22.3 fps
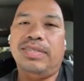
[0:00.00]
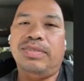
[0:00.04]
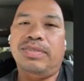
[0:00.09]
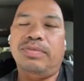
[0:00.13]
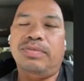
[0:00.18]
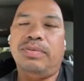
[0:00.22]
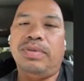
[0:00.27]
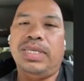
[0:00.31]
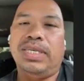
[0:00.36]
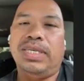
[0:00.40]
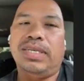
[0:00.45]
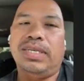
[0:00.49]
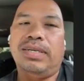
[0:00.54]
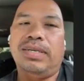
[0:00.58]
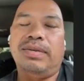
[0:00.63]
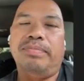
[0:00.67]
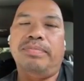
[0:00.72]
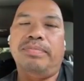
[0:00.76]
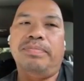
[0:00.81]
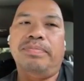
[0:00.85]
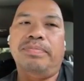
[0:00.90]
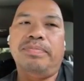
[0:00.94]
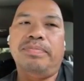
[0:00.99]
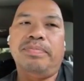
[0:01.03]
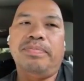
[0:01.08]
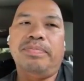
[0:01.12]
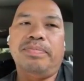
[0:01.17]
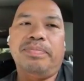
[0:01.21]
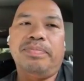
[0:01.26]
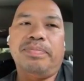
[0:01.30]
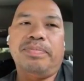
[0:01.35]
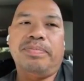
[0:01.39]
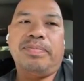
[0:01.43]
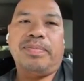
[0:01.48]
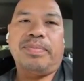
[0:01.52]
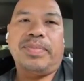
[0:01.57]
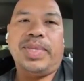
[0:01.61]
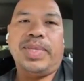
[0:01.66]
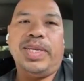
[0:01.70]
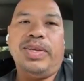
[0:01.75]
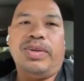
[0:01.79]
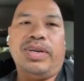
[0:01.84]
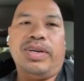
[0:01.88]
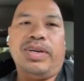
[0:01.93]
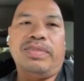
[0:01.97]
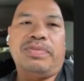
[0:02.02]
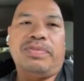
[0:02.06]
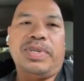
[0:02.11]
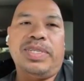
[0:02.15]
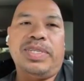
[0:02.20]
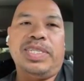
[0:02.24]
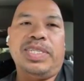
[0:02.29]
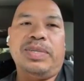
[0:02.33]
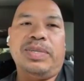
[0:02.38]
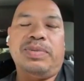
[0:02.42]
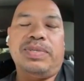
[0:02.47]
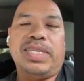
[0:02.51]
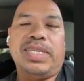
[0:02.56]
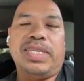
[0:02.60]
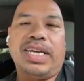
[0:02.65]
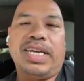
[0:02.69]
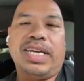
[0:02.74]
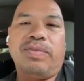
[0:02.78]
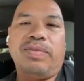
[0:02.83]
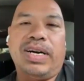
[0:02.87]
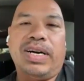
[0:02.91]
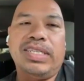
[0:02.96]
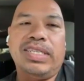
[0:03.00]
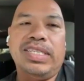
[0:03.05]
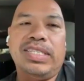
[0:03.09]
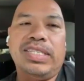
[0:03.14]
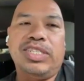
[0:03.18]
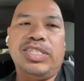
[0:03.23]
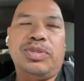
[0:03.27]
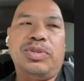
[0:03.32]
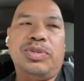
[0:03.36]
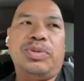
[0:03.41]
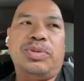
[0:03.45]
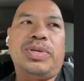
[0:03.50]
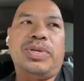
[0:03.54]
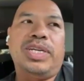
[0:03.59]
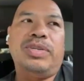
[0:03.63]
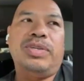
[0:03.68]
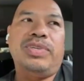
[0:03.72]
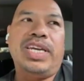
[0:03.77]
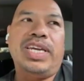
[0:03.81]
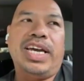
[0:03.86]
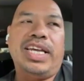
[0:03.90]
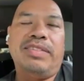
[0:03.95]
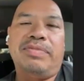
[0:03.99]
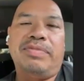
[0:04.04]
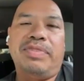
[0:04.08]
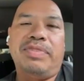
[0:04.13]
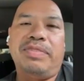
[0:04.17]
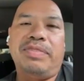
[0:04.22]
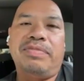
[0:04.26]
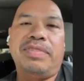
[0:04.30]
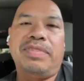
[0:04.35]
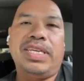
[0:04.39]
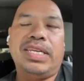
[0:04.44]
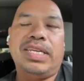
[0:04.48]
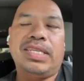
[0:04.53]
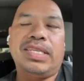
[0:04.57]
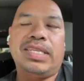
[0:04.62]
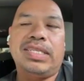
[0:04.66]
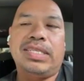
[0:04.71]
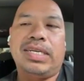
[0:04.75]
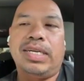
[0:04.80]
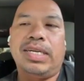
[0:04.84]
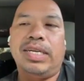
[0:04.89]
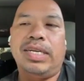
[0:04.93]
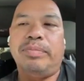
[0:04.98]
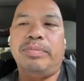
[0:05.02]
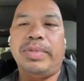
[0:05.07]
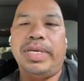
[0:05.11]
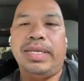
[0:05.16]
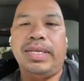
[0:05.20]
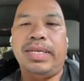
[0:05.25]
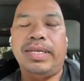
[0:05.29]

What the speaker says: we, at first it was like, wow, this is cool. And we had 50 at the time,